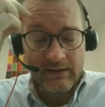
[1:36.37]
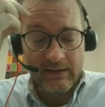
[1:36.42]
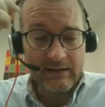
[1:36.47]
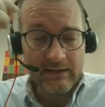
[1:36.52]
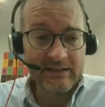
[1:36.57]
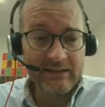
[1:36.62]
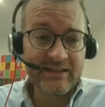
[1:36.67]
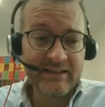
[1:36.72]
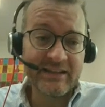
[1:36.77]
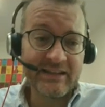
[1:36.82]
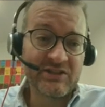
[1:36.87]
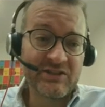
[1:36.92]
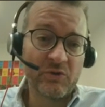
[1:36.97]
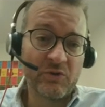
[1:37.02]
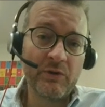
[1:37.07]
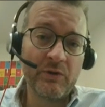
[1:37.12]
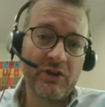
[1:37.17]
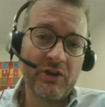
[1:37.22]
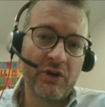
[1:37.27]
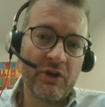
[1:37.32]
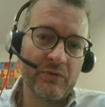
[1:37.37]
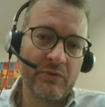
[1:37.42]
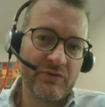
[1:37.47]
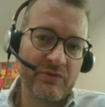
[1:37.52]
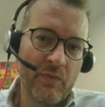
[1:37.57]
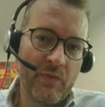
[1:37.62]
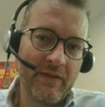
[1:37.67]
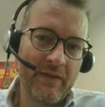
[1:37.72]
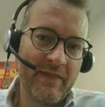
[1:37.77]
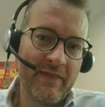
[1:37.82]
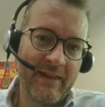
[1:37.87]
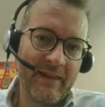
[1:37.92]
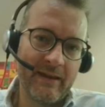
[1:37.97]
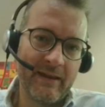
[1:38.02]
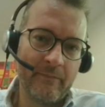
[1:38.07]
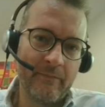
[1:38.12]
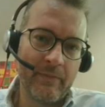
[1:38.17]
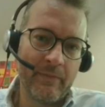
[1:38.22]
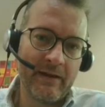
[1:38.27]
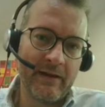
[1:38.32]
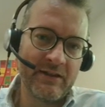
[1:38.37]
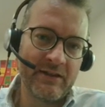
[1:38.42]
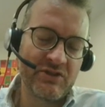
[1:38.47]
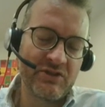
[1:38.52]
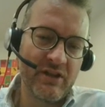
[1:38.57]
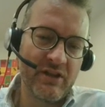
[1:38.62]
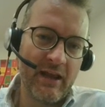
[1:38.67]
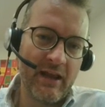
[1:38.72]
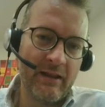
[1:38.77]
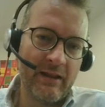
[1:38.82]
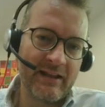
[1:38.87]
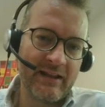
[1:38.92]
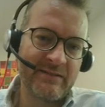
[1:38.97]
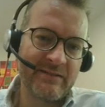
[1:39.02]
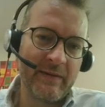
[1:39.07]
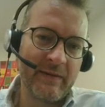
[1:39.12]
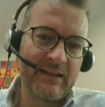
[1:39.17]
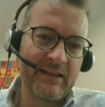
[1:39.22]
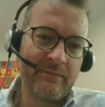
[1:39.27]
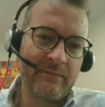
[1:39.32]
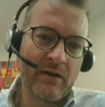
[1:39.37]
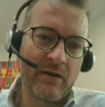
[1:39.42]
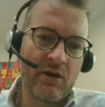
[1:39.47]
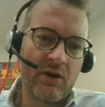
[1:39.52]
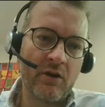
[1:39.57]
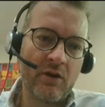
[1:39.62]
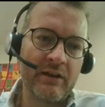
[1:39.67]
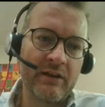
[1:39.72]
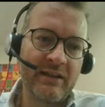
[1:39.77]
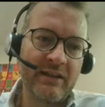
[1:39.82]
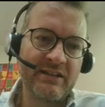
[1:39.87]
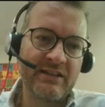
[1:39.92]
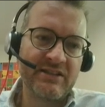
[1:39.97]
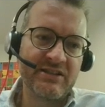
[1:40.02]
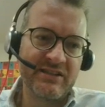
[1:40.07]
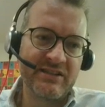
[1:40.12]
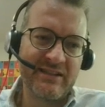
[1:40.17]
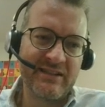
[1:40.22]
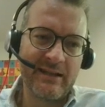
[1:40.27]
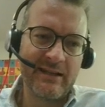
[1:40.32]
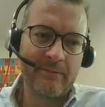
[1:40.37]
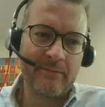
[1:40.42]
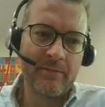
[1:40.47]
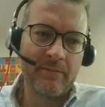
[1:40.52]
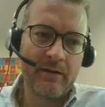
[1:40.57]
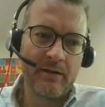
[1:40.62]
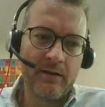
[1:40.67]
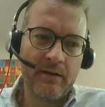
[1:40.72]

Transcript: installing Go is one thing, but expecting my colleagues to set up